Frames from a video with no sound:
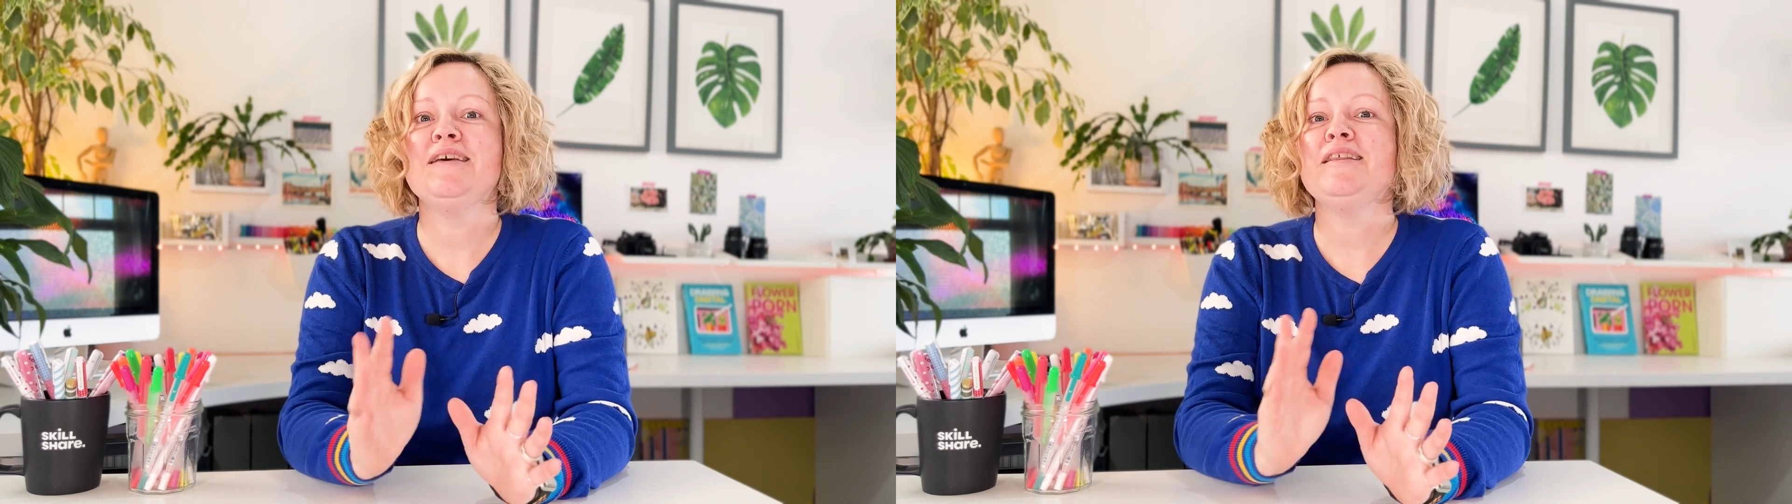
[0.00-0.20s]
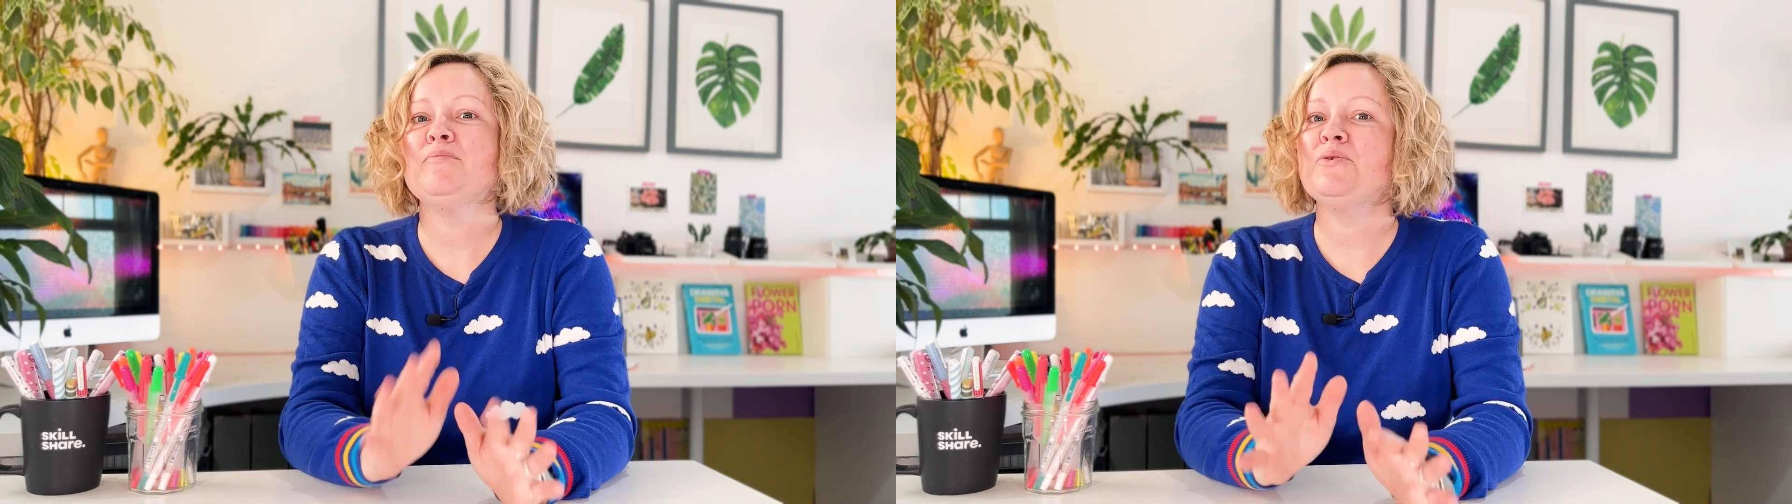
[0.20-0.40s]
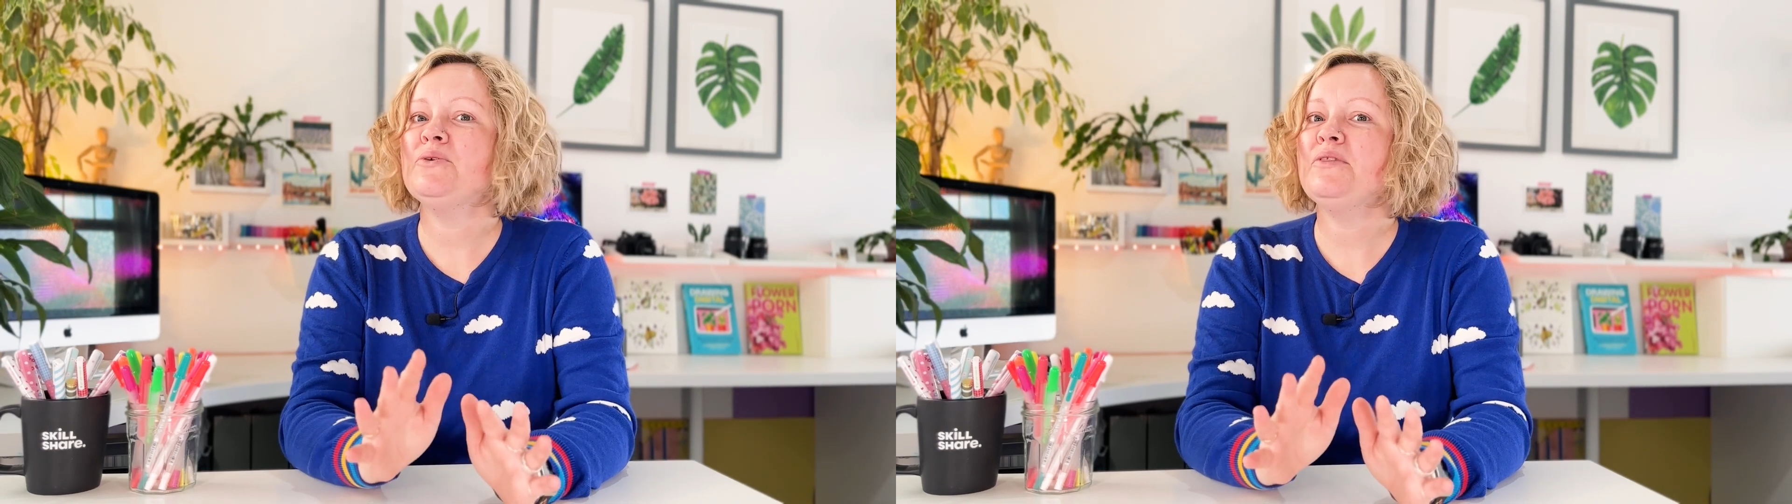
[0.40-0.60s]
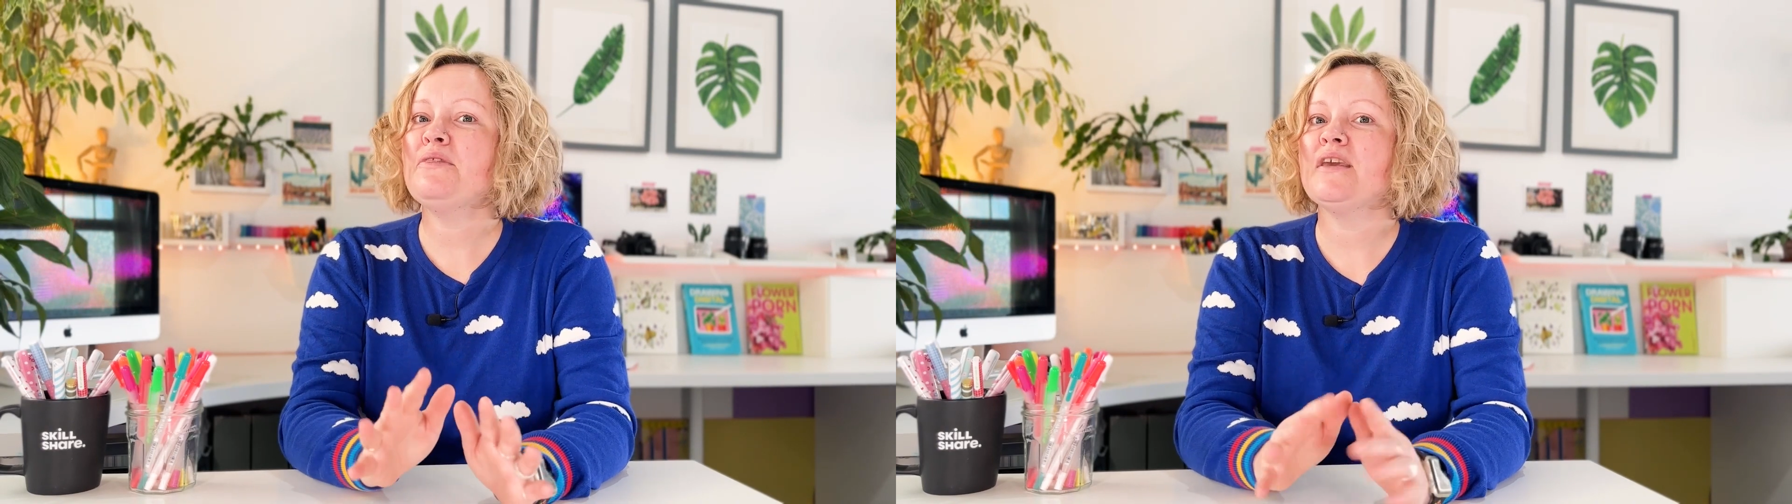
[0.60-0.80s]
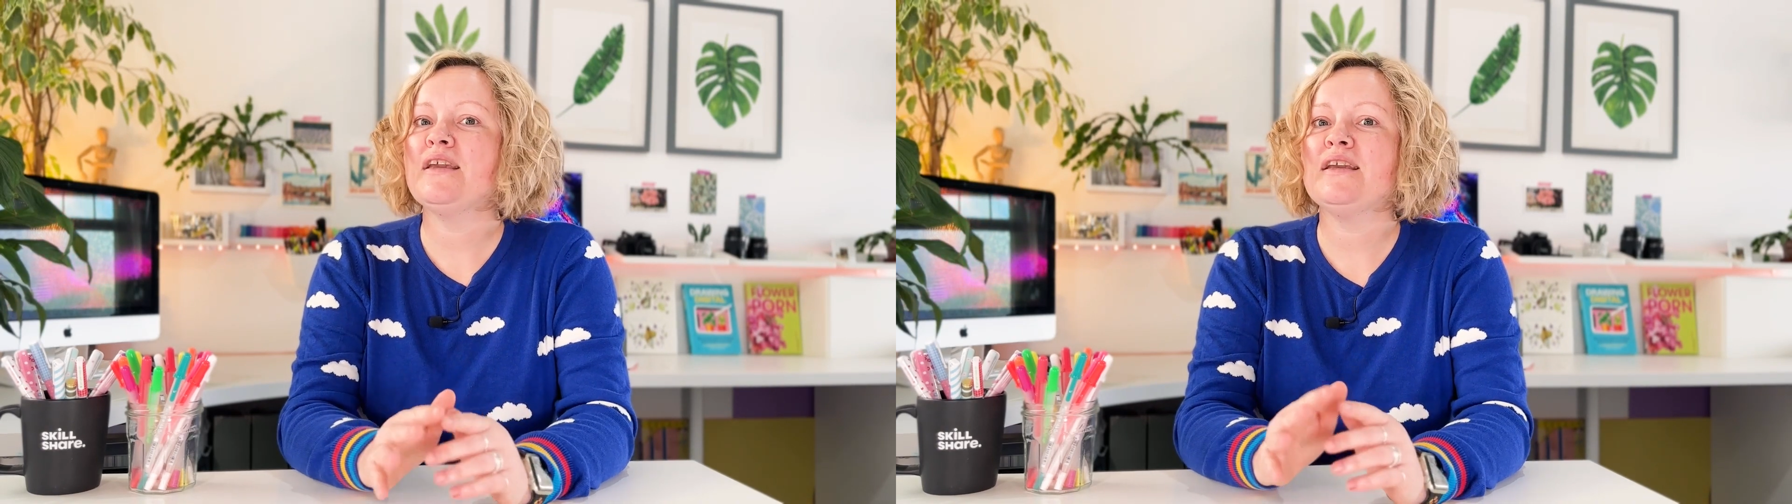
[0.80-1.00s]
The important
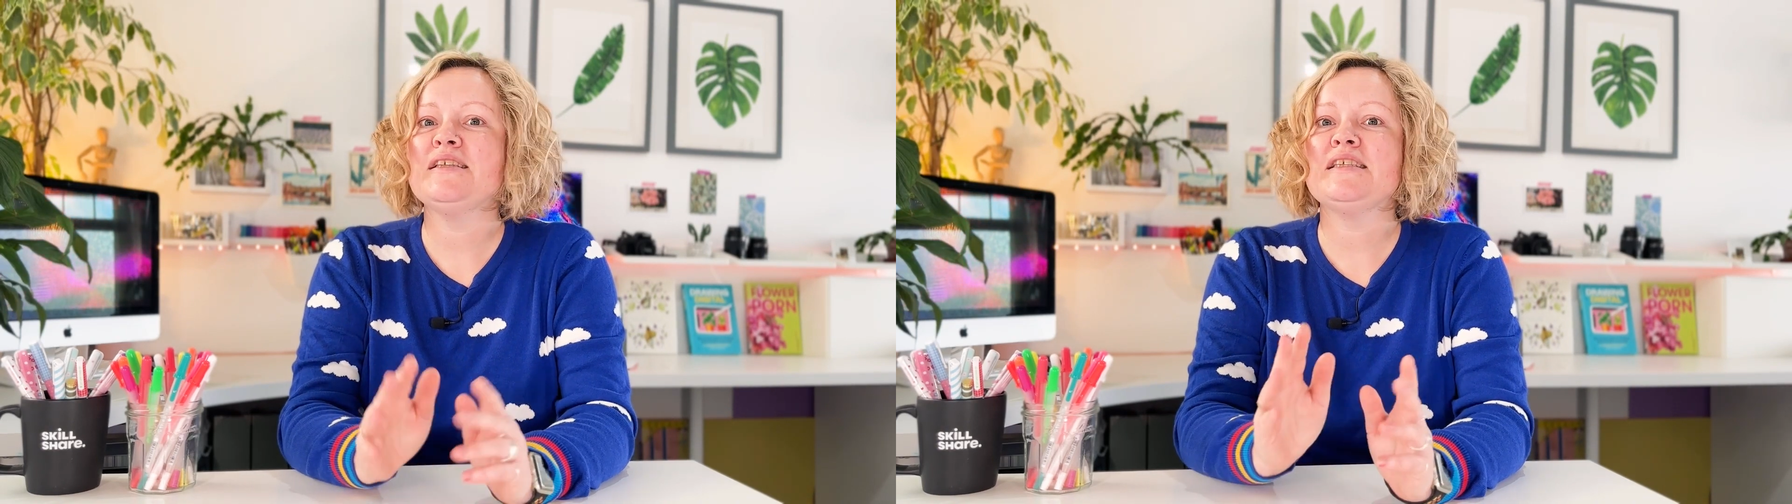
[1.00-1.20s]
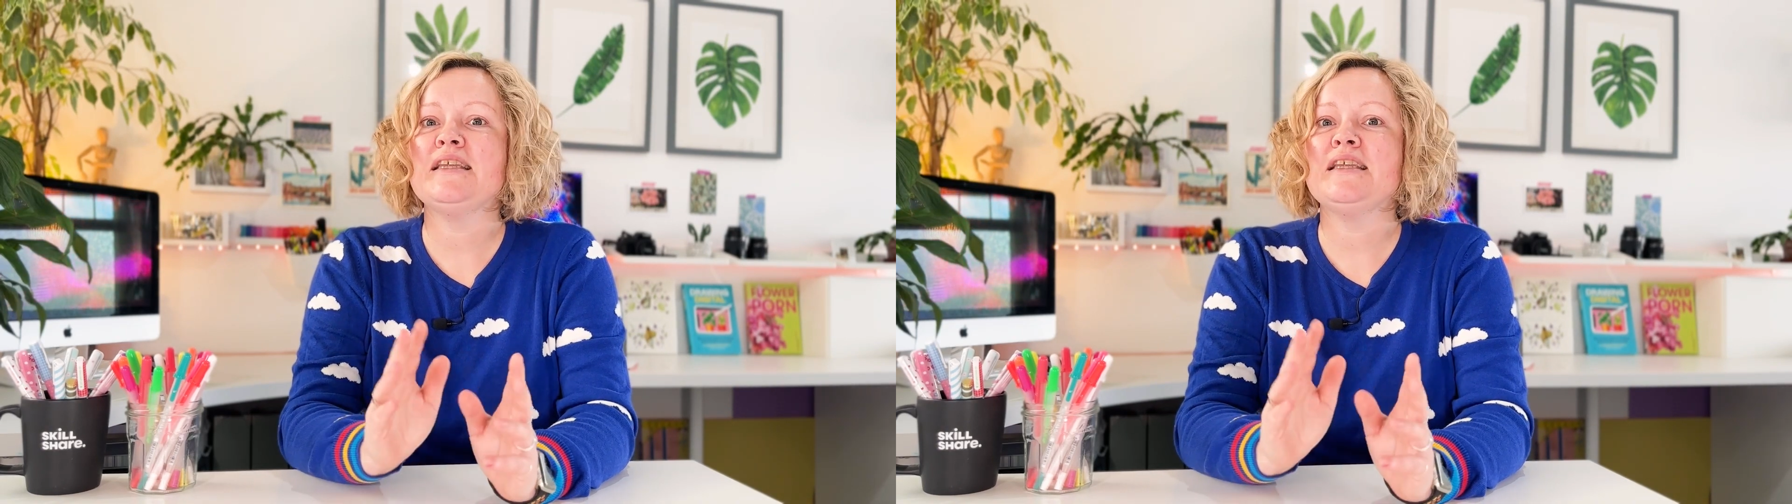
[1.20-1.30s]
thing is to